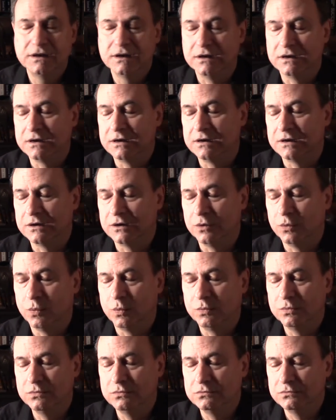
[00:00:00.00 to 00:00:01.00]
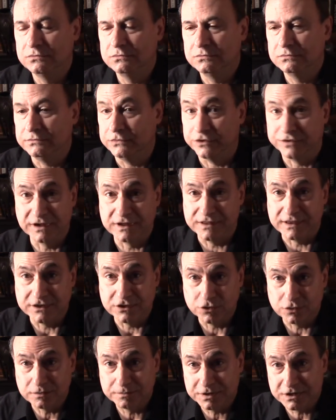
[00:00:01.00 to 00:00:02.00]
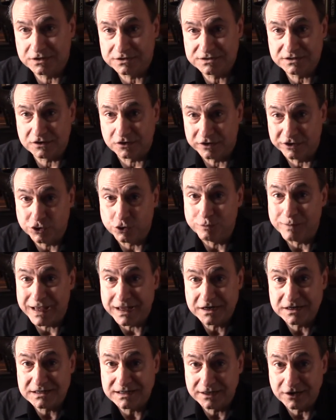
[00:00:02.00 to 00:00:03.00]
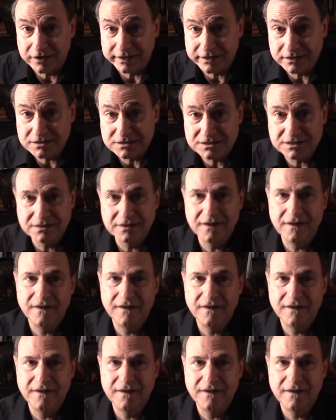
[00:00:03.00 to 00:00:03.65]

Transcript: Uh, you think they do it because they're humanitarians?